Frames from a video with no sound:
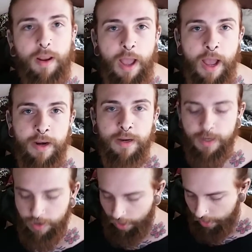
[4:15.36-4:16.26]

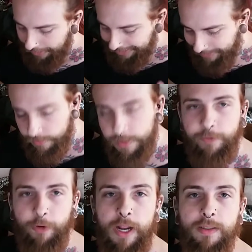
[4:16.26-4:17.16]
And it's easy
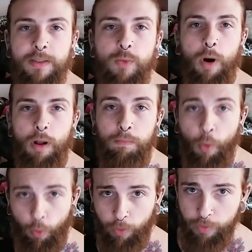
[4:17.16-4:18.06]
to forget since we're all
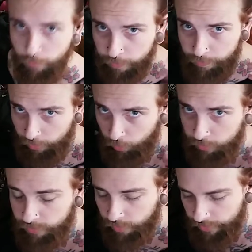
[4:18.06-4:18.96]
born with big
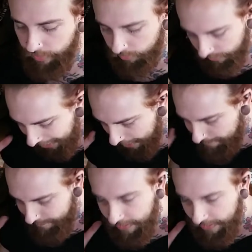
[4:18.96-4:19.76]
holes in our ears that